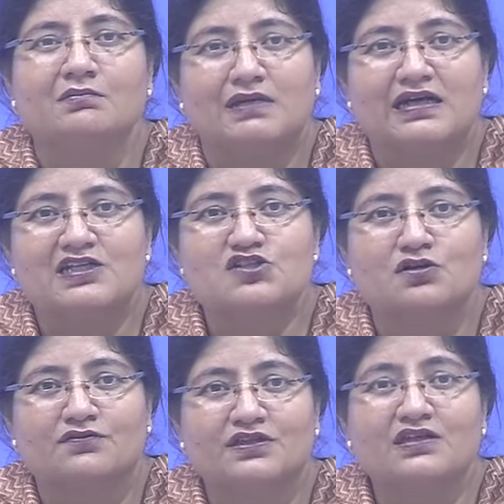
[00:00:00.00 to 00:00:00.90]
minds
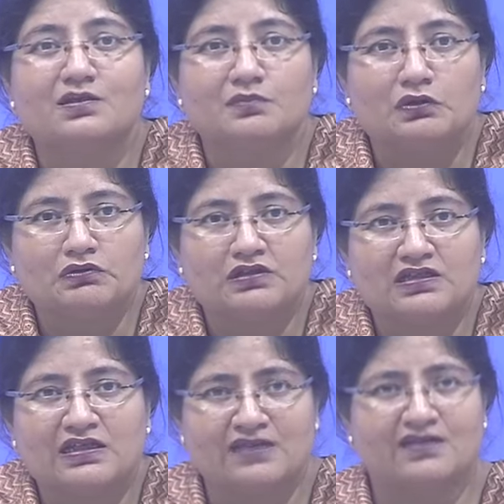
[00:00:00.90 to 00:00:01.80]
of the community,
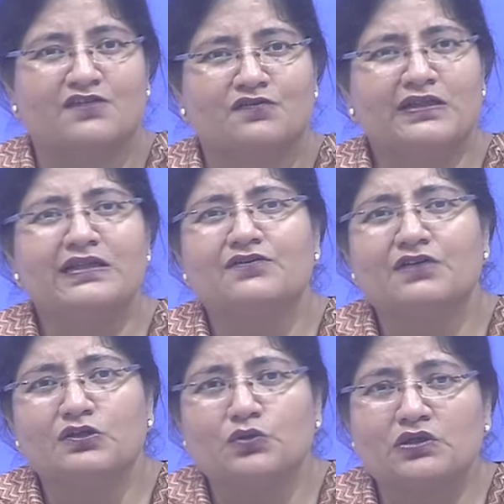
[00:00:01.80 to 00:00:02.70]
and they feel that we
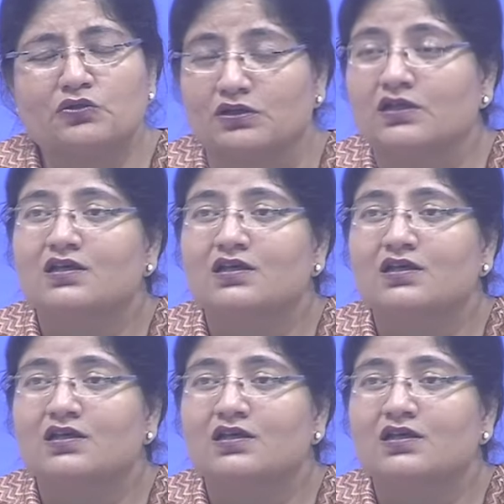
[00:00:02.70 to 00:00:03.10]
are doing good.